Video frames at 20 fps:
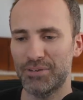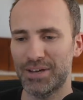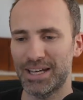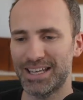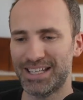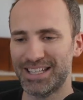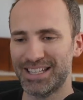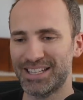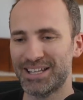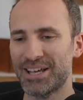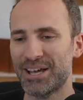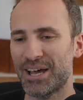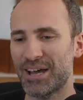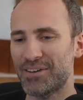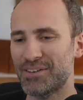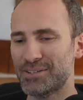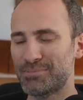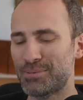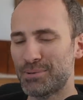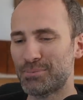I've had
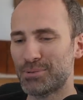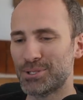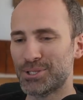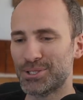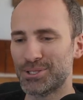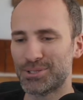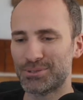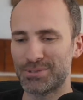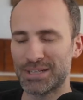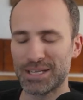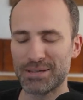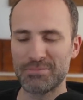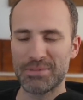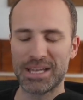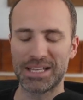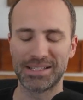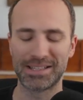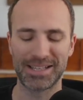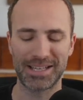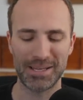I've had people
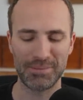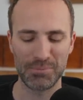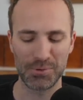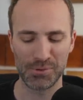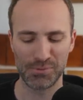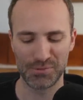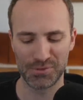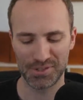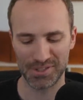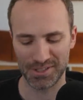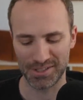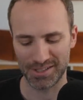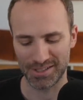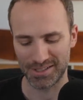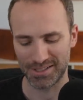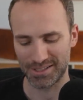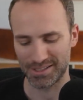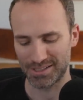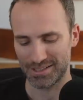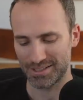recommend that I move
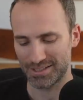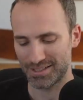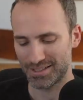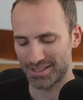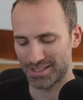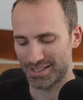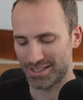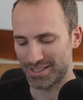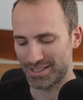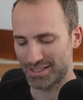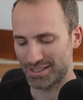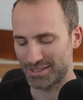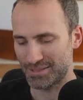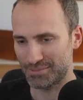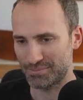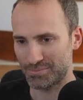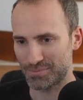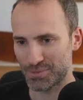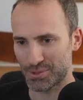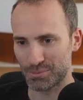to uh,